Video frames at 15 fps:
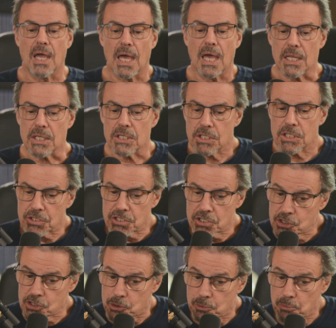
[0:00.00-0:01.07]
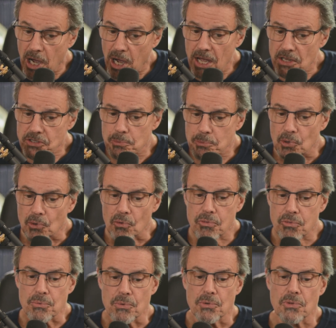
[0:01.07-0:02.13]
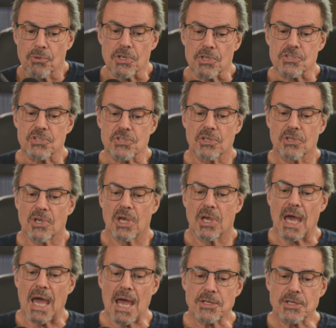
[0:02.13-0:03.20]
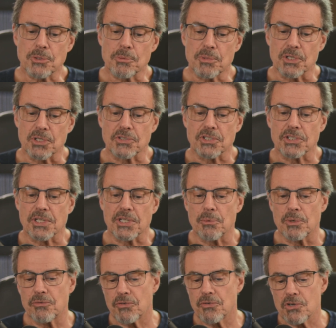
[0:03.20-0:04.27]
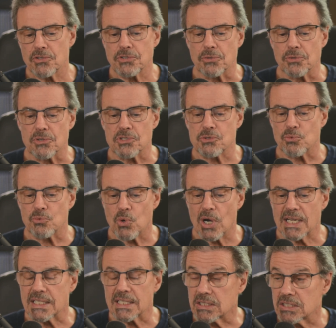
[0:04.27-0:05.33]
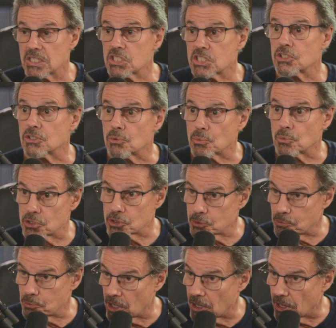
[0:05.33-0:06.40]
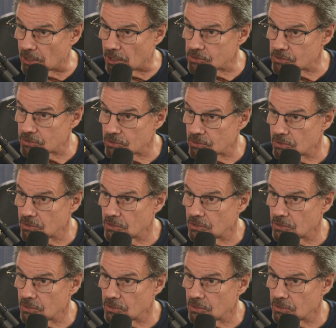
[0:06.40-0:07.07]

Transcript: And that this is possible through this attribute that they refer to as recognition response.